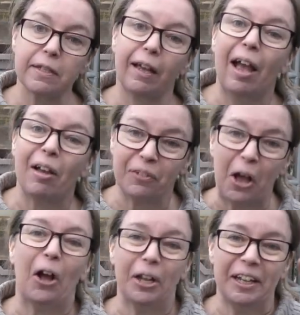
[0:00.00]
I've
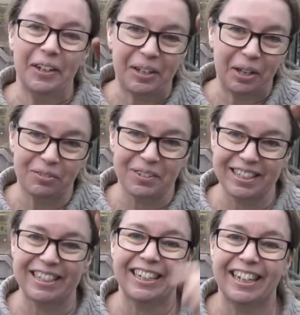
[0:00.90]
got you
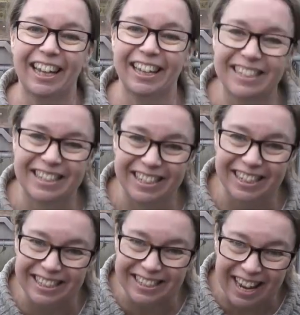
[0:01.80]
covered in a
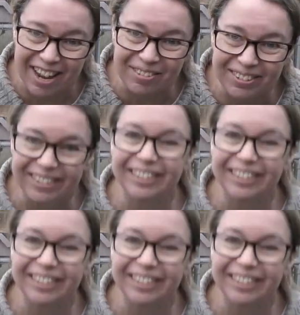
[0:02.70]
tea towel.